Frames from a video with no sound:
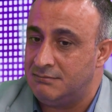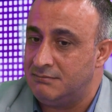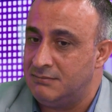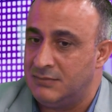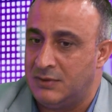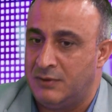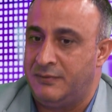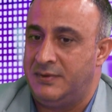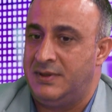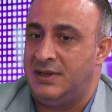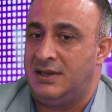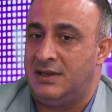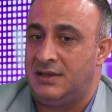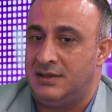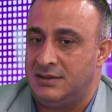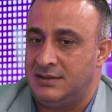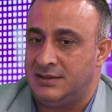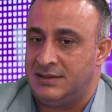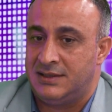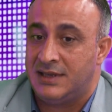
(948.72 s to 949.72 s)
of the
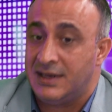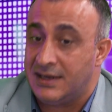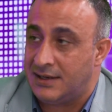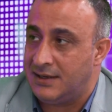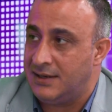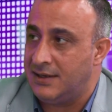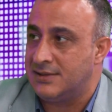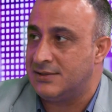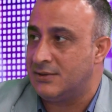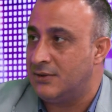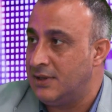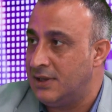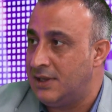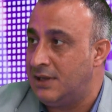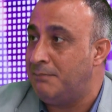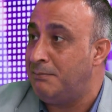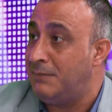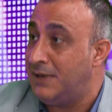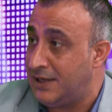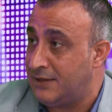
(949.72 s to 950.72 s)
techniques on the
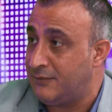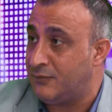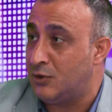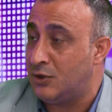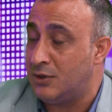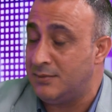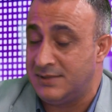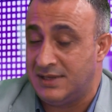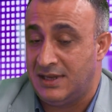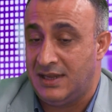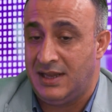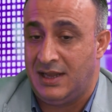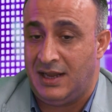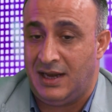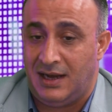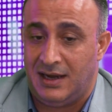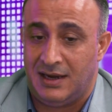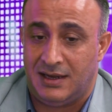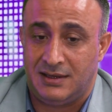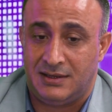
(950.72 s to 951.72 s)
platforms,
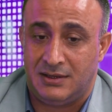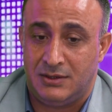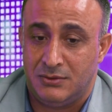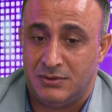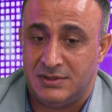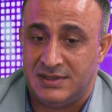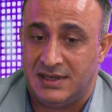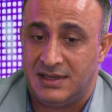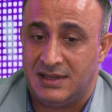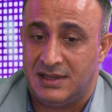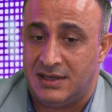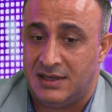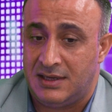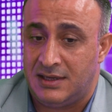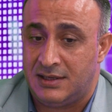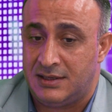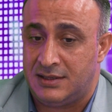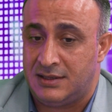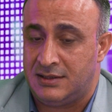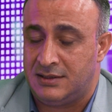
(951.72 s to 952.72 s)
like using
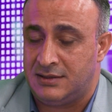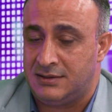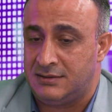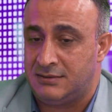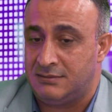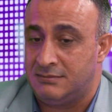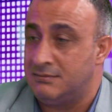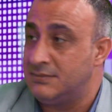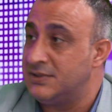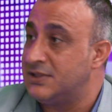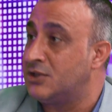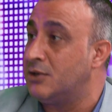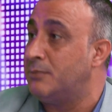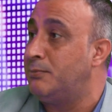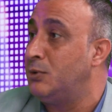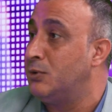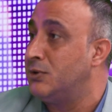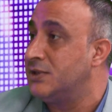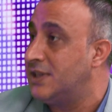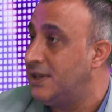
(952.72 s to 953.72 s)
the stop
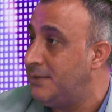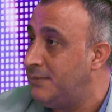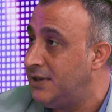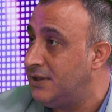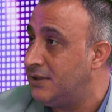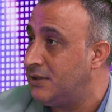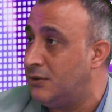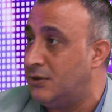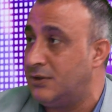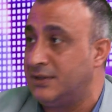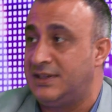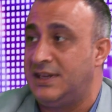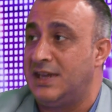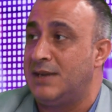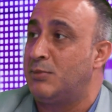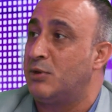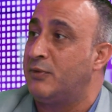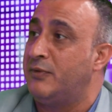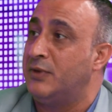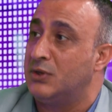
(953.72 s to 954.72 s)
lose limit or take
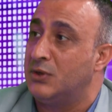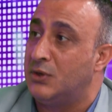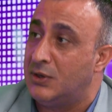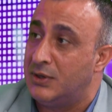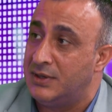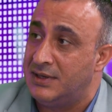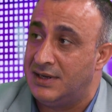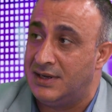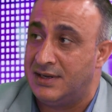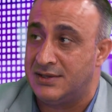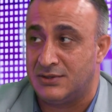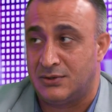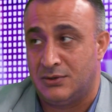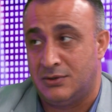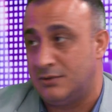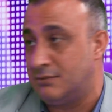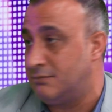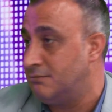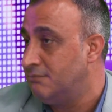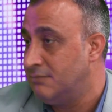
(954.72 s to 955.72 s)
profit orders,
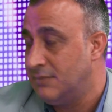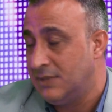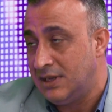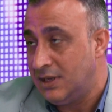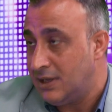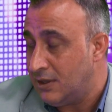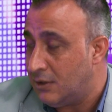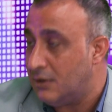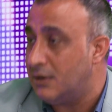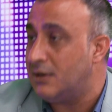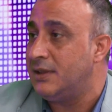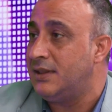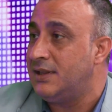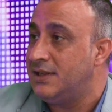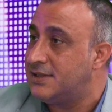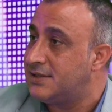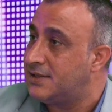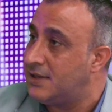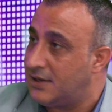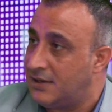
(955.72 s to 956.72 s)
or all
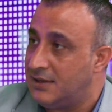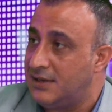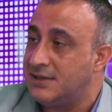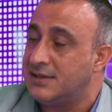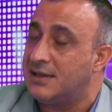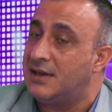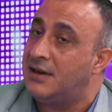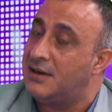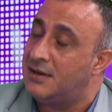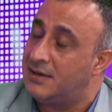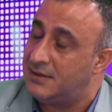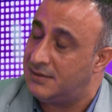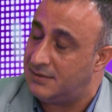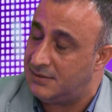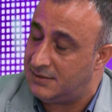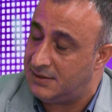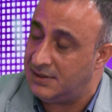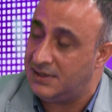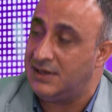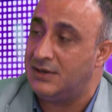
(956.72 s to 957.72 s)
these techniques are
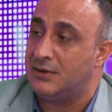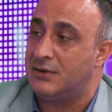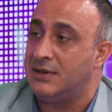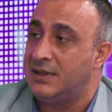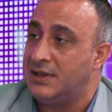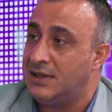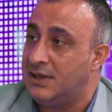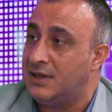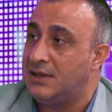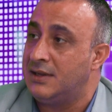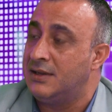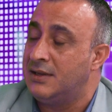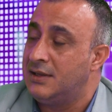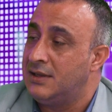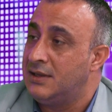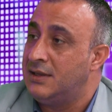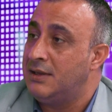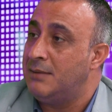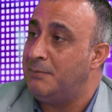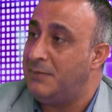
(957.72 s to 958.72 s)
there on the
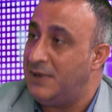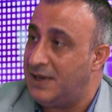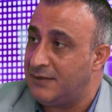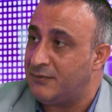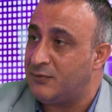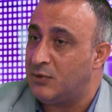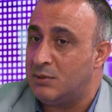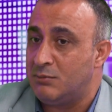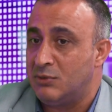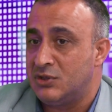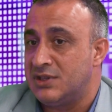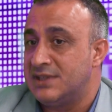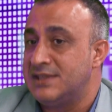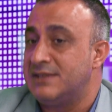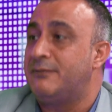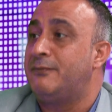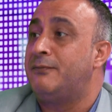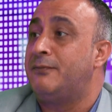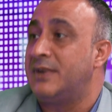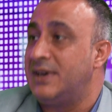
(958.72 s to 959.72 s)
platform, which is
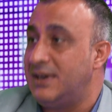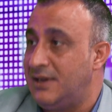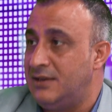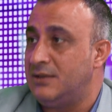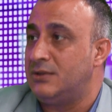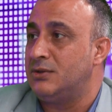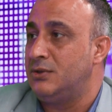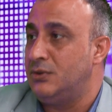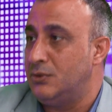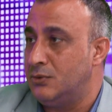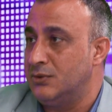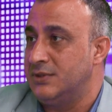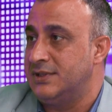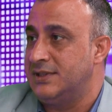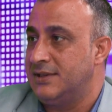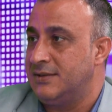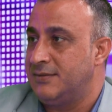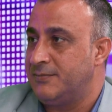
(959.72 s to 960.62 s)
friendly to use,